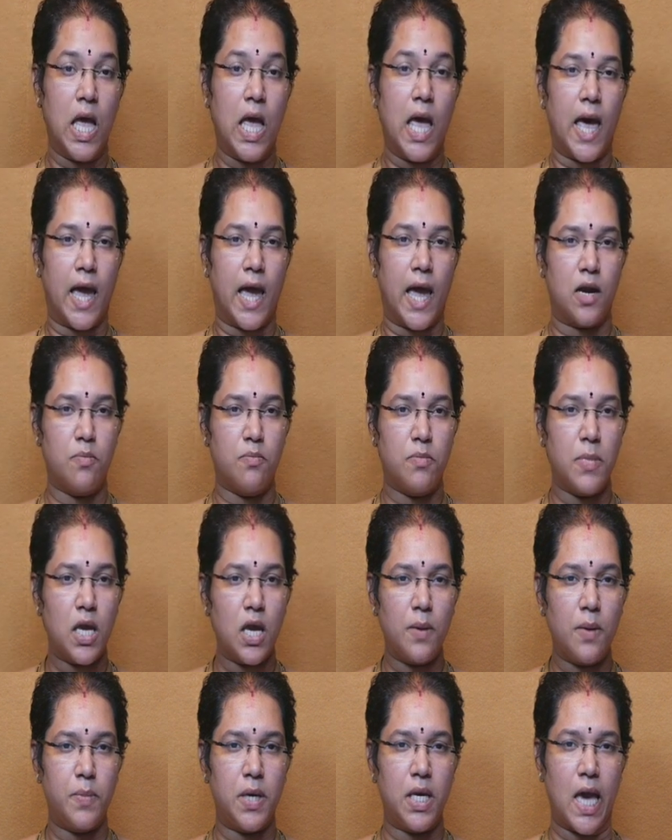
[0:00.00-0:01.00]
and
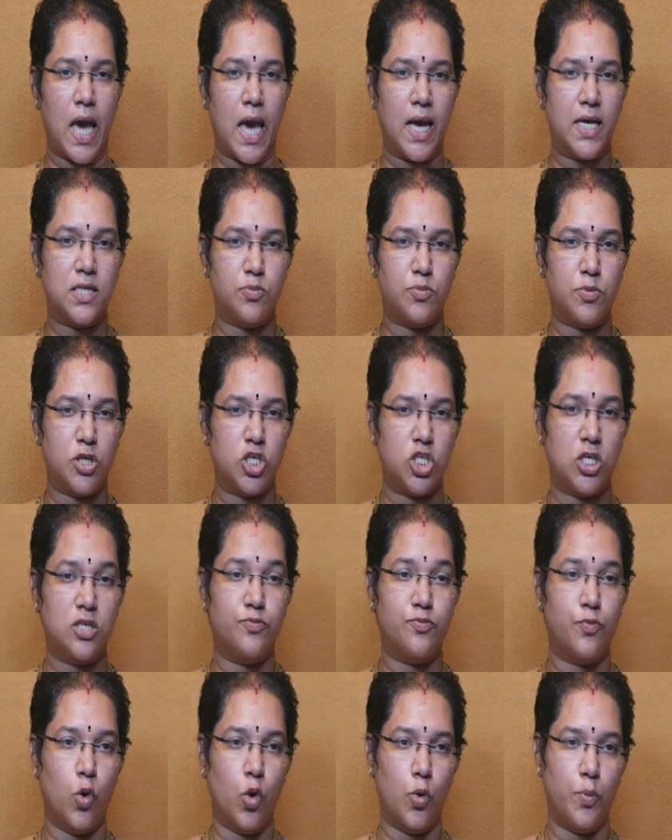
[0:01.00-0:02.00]
may be as much as
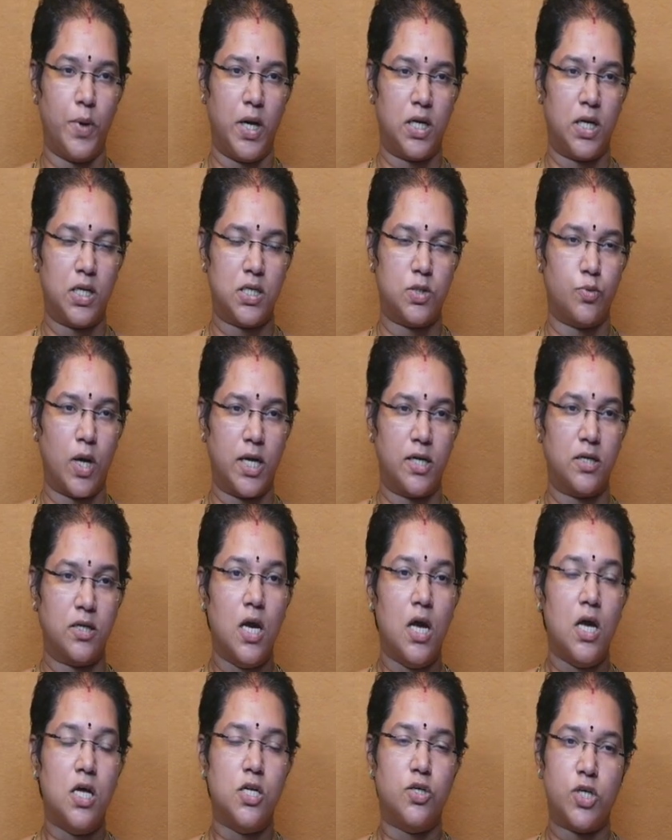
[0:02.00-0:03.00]
4 meters wide,
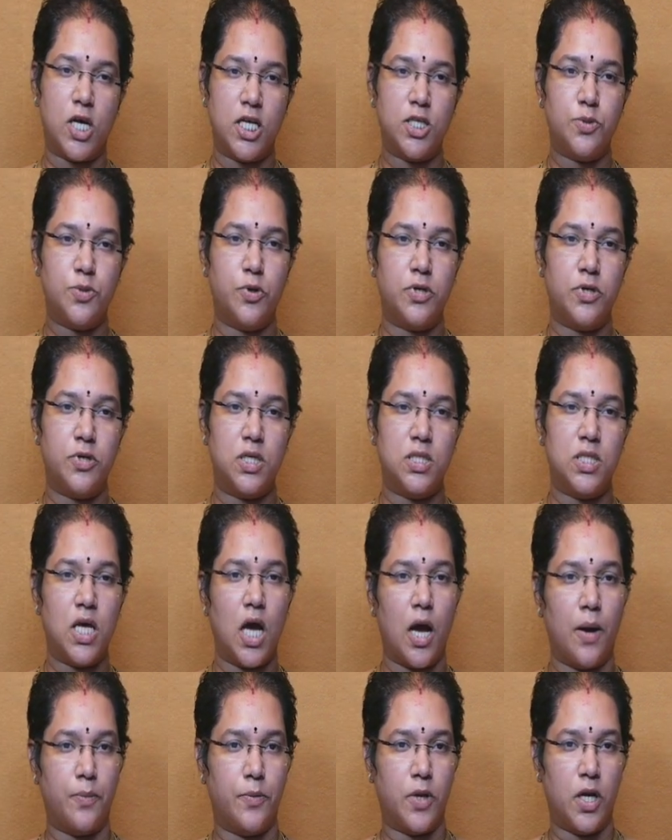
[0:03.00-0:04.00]
transported in the
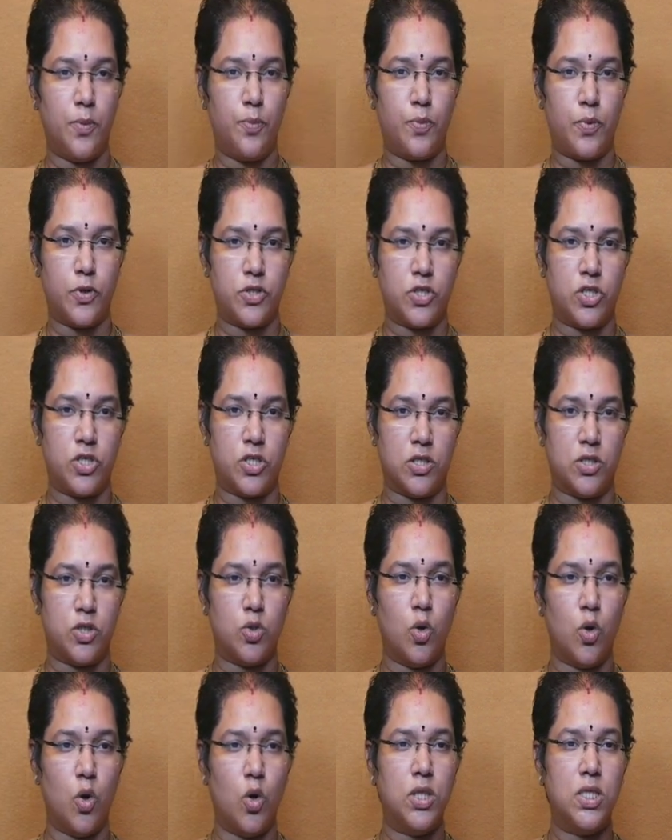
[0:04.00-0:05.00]
upgrade position.
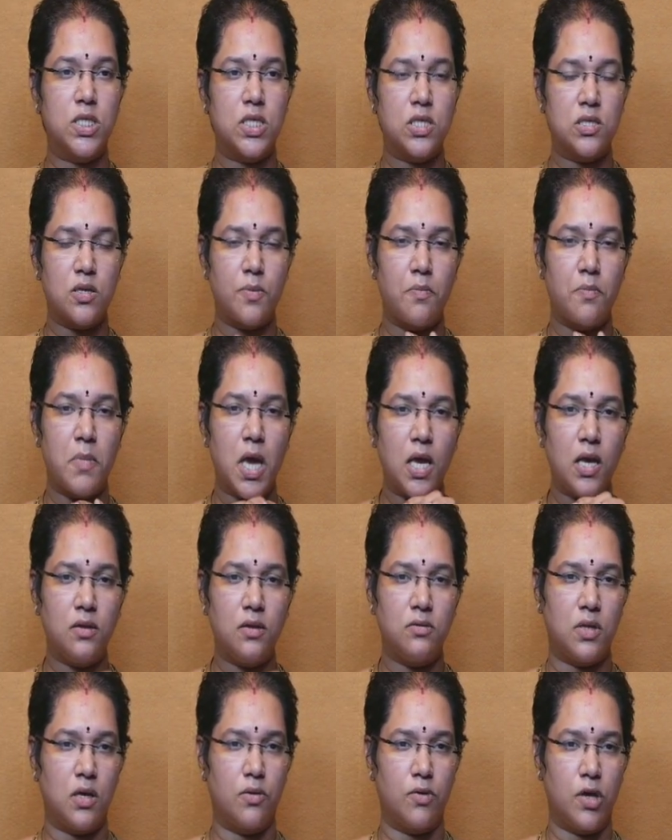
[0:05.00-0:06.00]
So this is the main
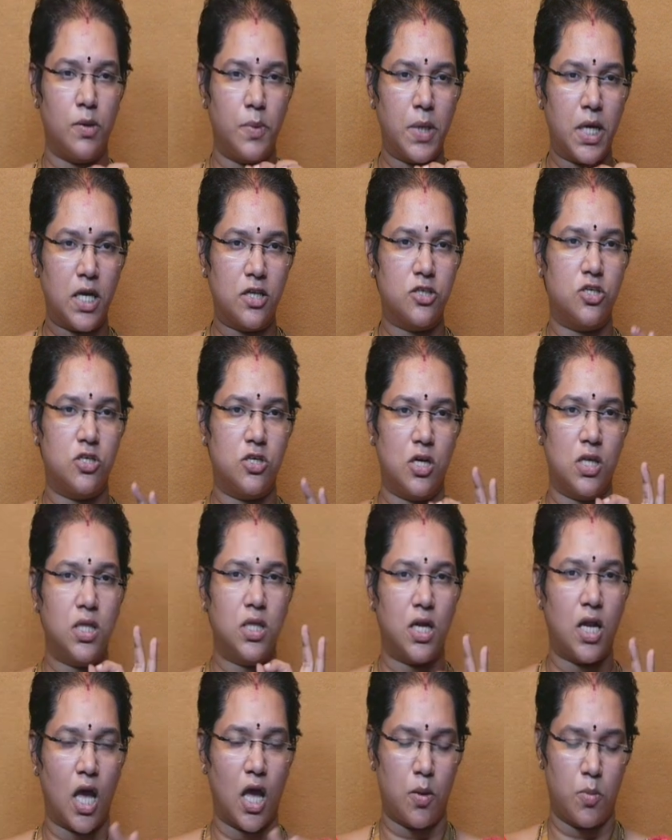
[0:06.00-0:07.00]
thing we will be considering, the
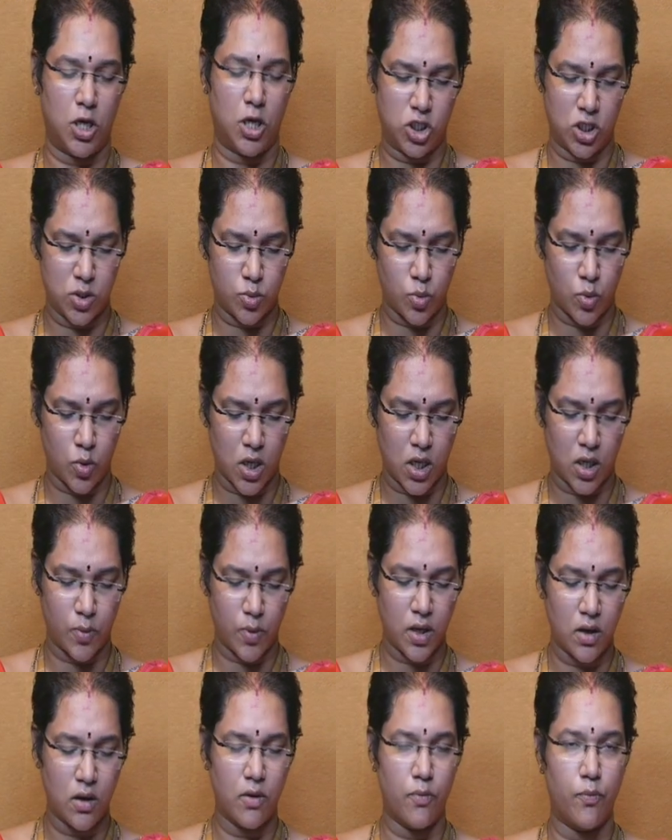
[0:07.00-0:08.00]
dimensions
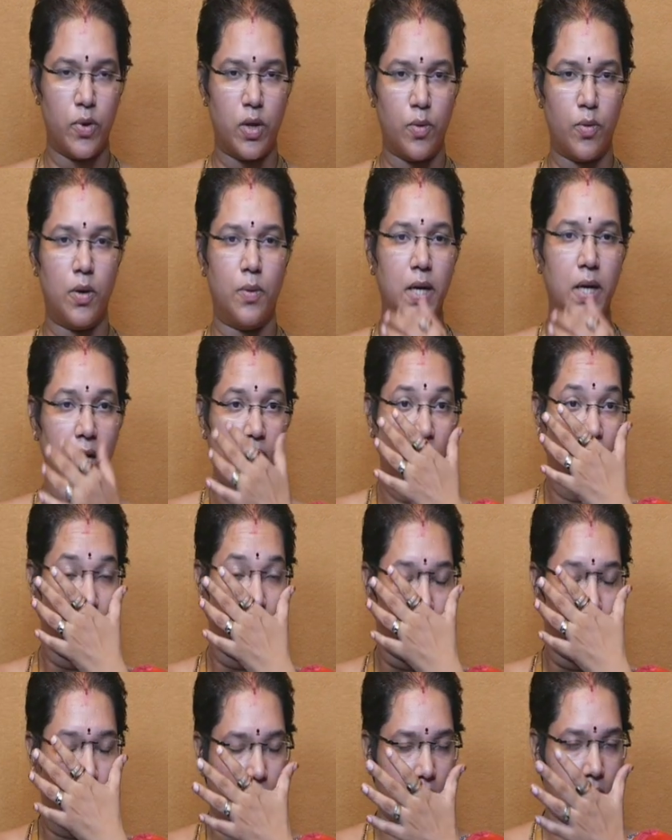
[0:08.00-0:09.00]
whatever we will be
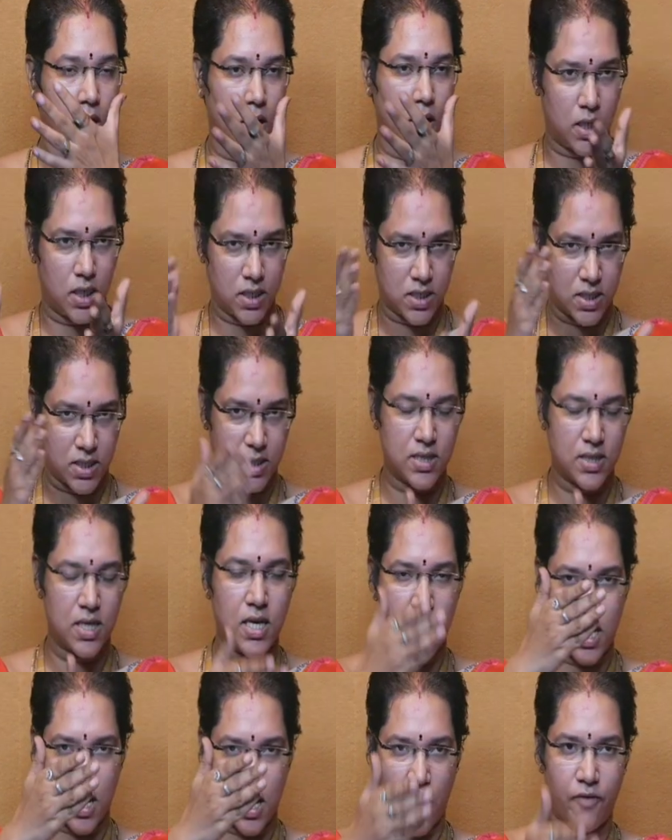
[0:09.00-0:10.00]
discussing
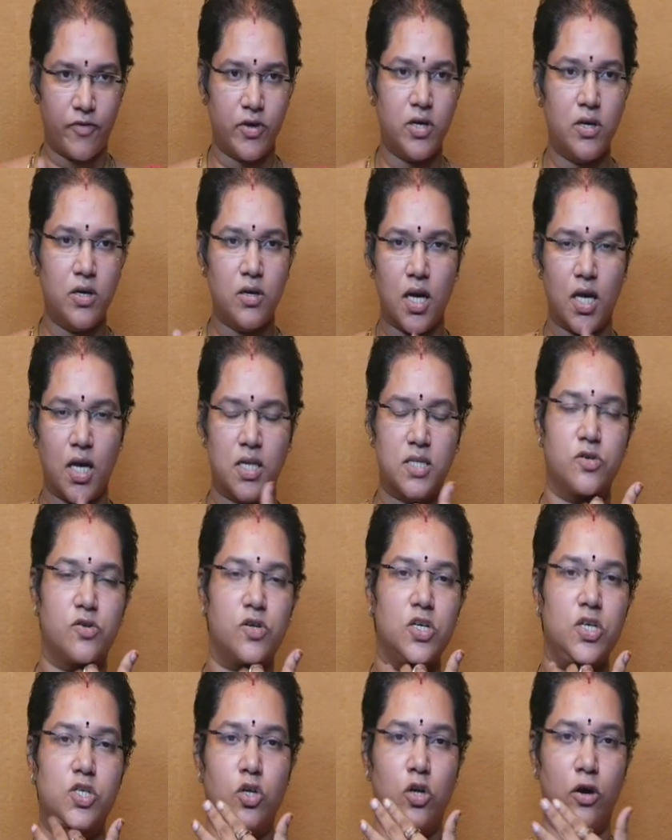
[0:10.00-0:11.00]
in our
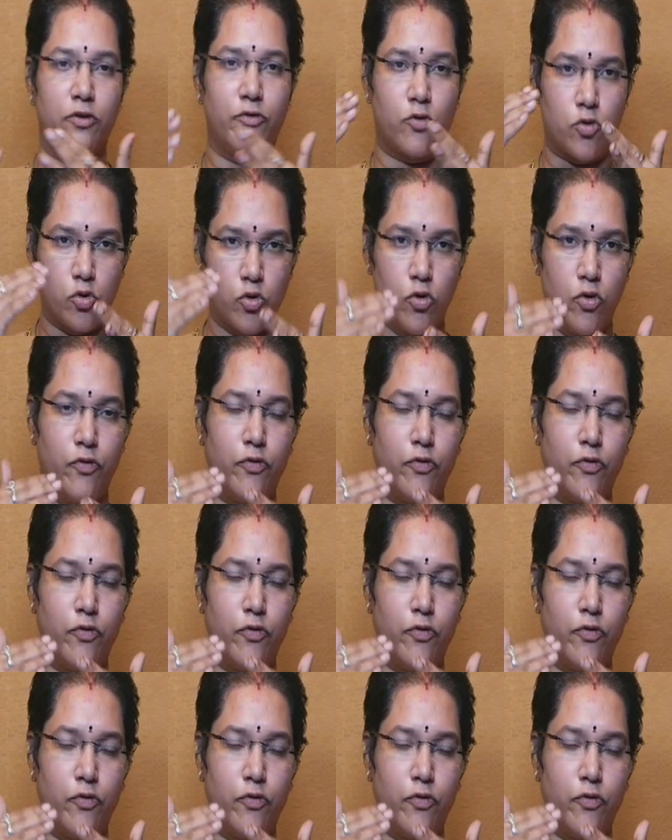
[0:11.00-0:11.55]
consideration of roof